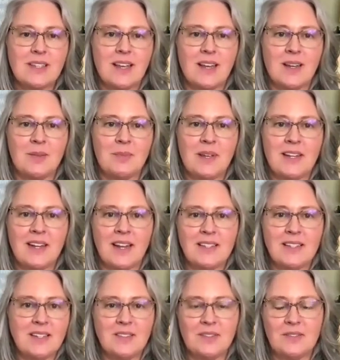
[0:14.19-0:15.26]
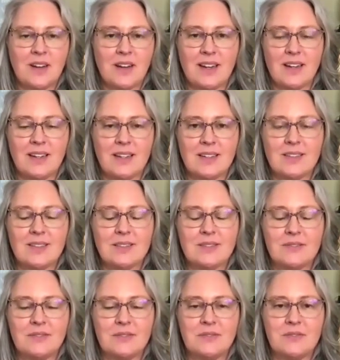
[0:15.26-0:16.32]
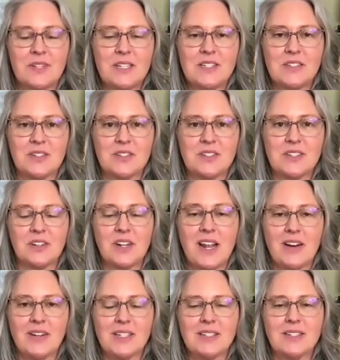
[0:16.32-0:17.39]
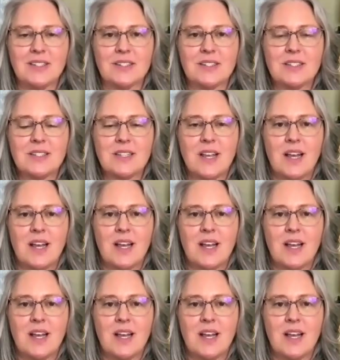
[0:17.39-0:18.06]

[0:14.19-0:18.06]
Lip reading: and identifying features or characters